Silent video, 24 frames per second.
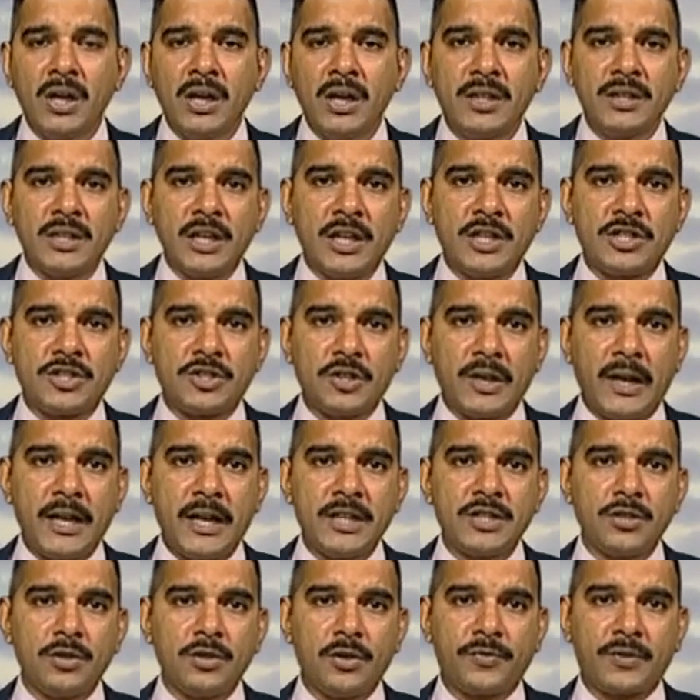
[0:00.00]
The
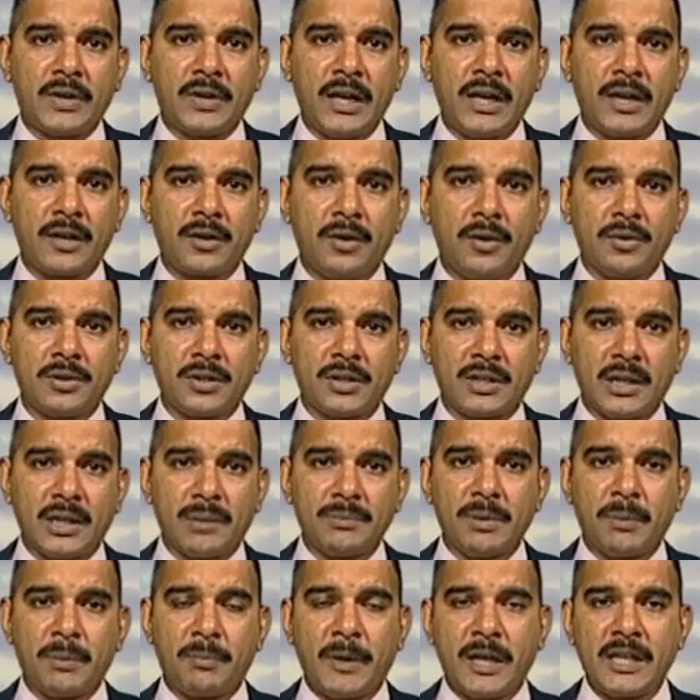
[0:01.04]
installation of color-coded
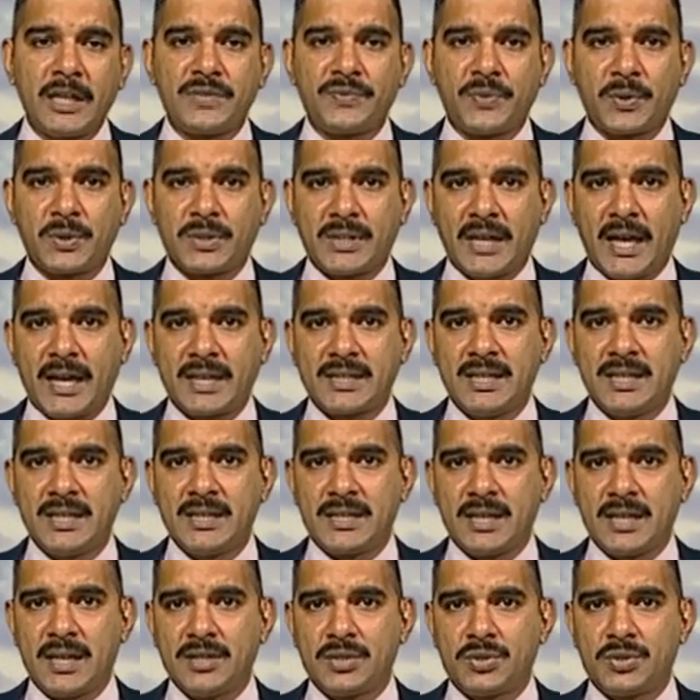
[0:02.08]
number plates for taxis in